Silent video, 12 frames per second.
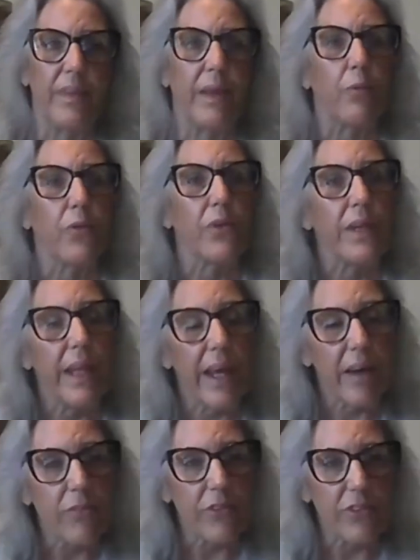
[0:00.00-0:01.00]
They were
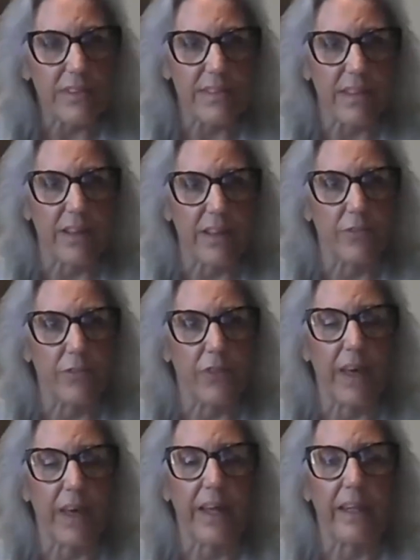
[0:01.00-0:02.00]
never designed for
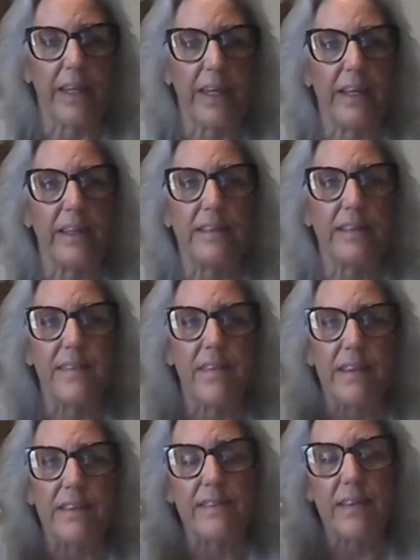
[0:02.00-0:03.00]
that. It is
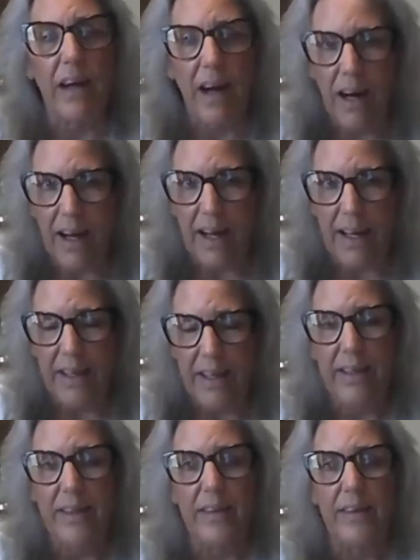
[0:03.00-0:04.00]
this
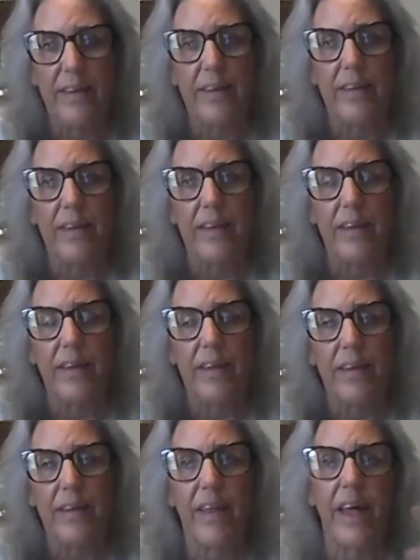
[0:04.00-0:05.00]
I
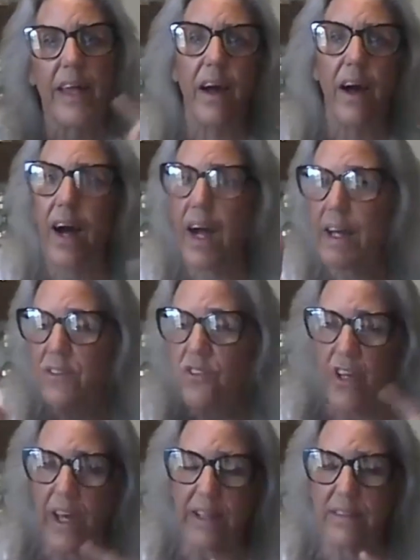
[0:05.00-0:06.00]
that
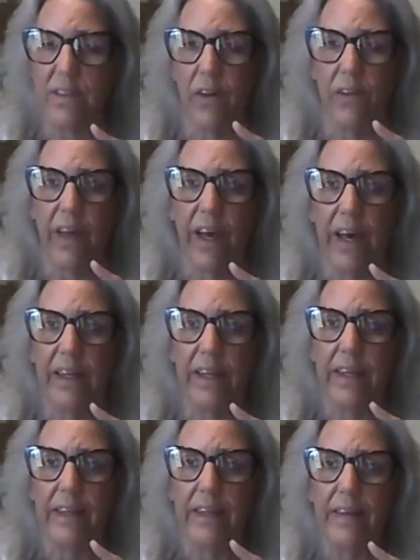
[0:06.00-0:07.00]
hijacks all that
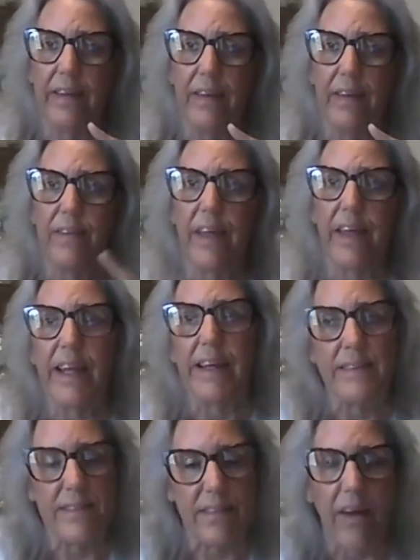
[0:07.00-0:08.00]
that
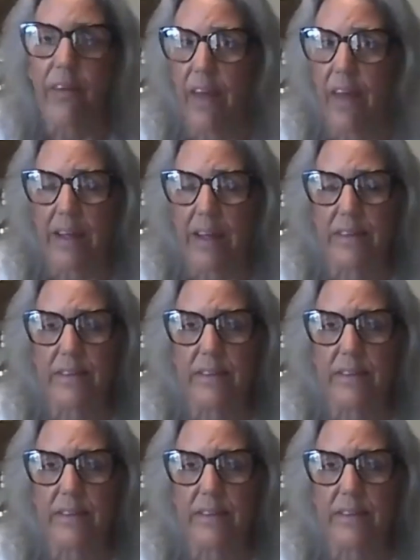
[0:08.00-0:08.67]
has done that.